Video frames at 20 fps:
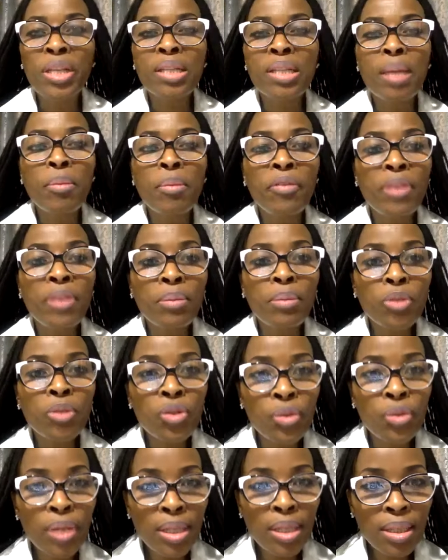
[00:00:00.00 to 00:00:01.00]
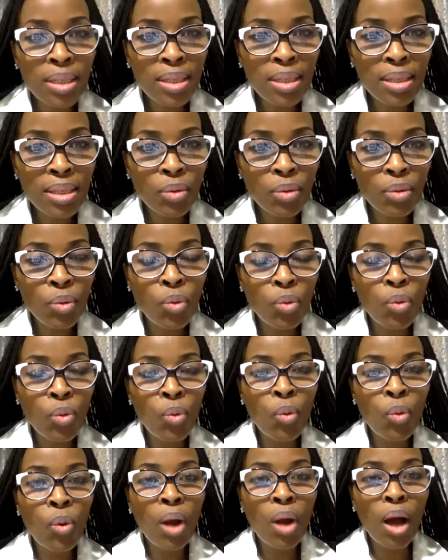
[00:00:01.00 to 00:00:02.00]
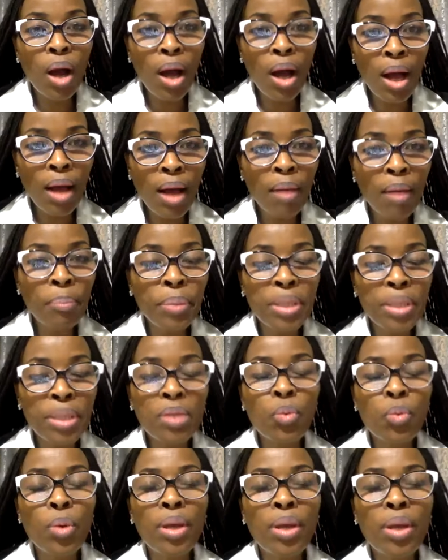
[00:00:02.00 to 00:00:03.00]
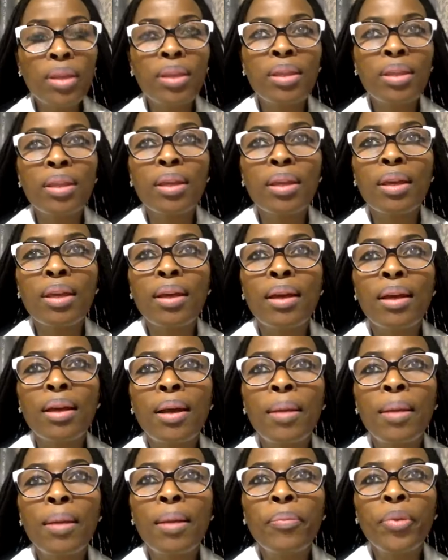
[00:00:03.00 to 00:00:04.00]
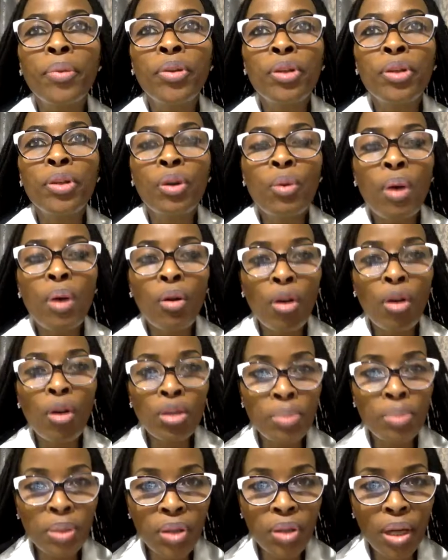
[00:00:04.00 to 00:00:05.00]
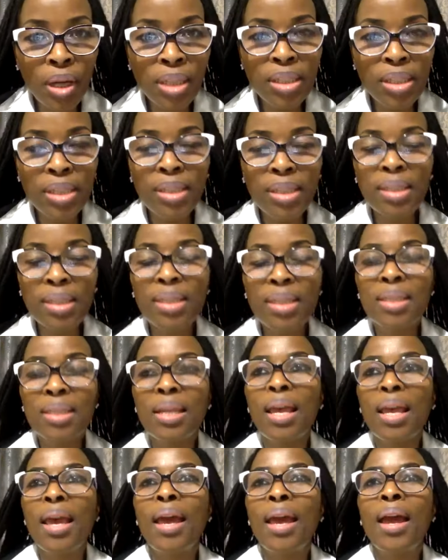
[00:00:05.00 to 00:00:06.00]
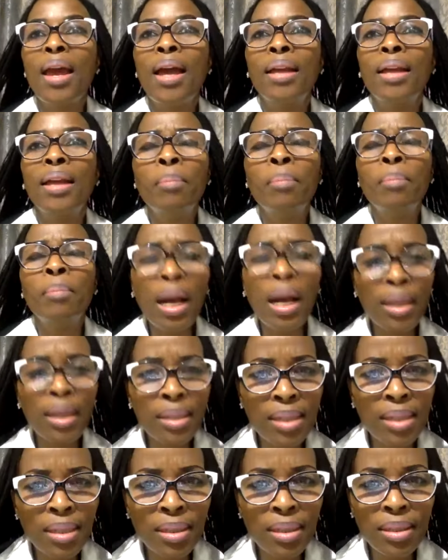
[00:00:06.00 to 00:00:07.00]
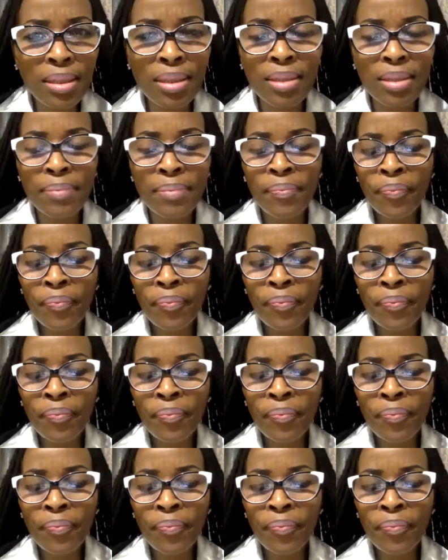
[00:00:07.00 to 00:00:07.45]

some of them students who are busy with, um, you know, who are cosmetologists and marketers.